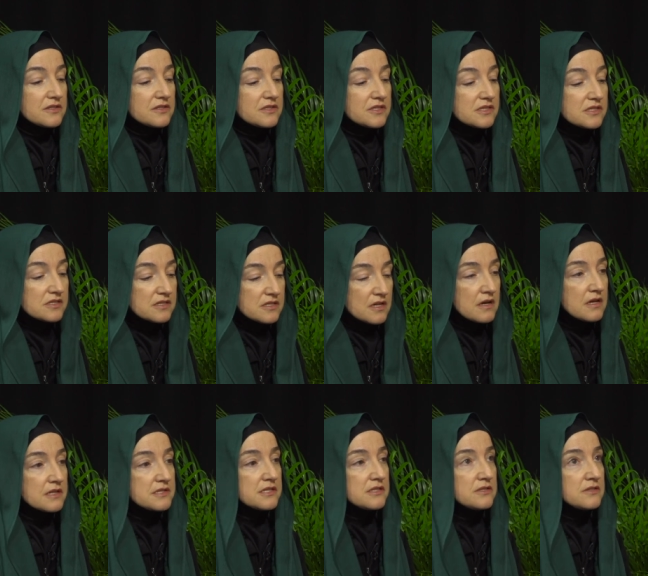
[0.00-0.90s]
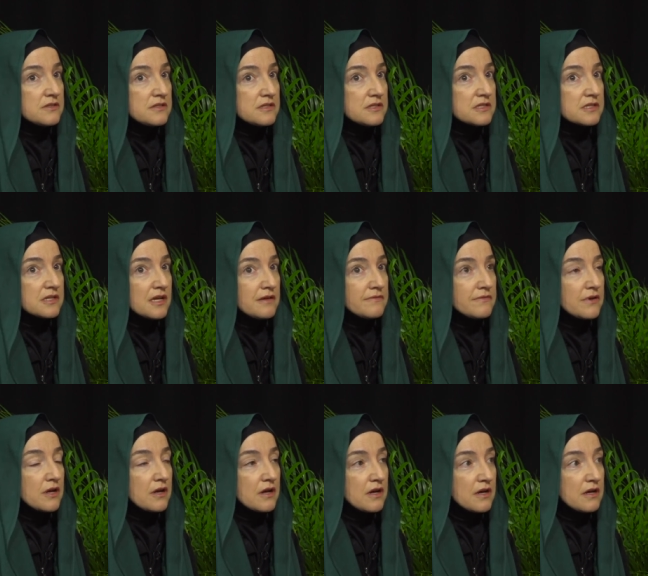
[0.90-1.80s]
started to
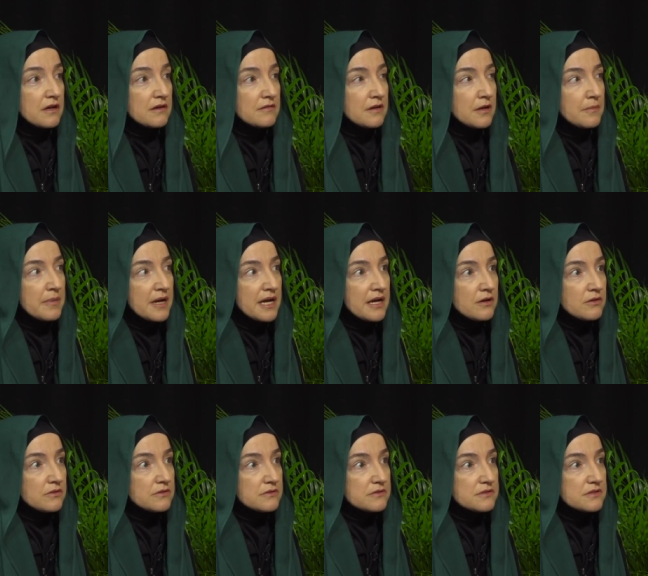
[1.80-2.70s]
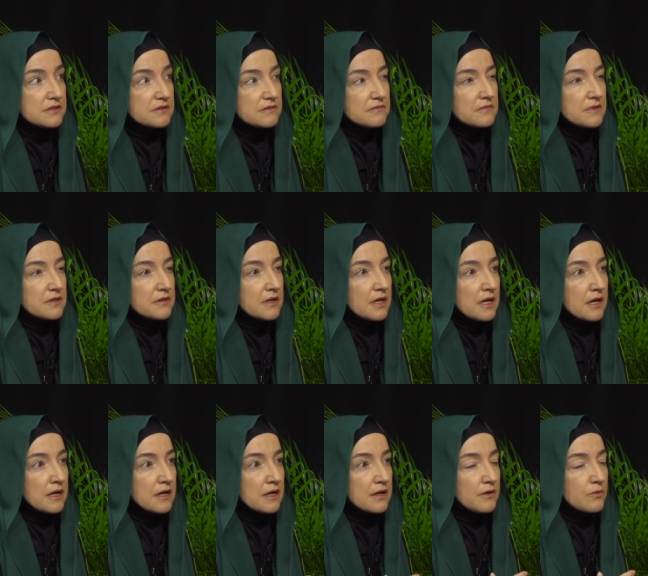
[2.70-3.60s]
discover about
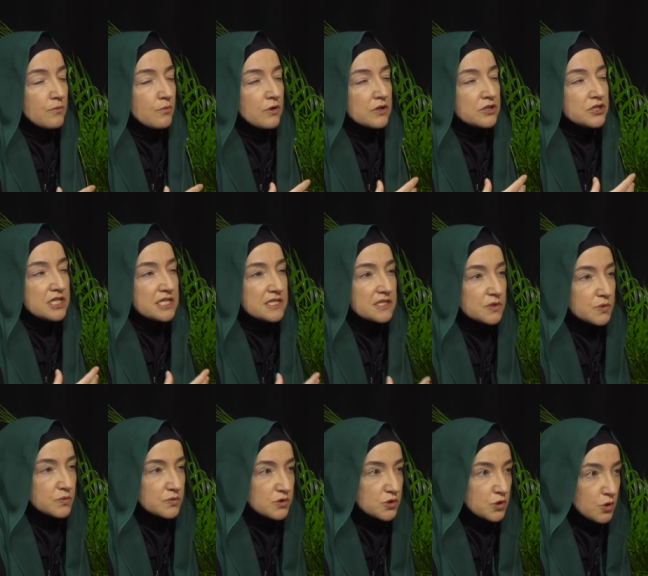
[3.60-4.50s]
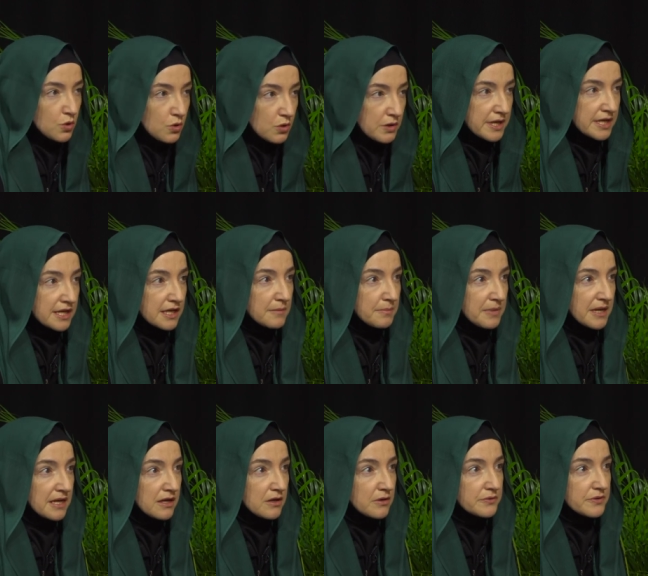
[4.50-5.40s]
uh, what Jesus was talking
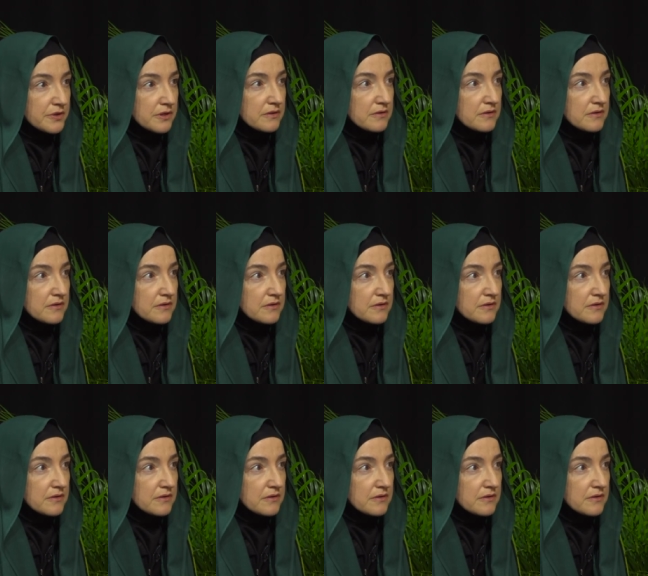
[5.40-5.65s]
about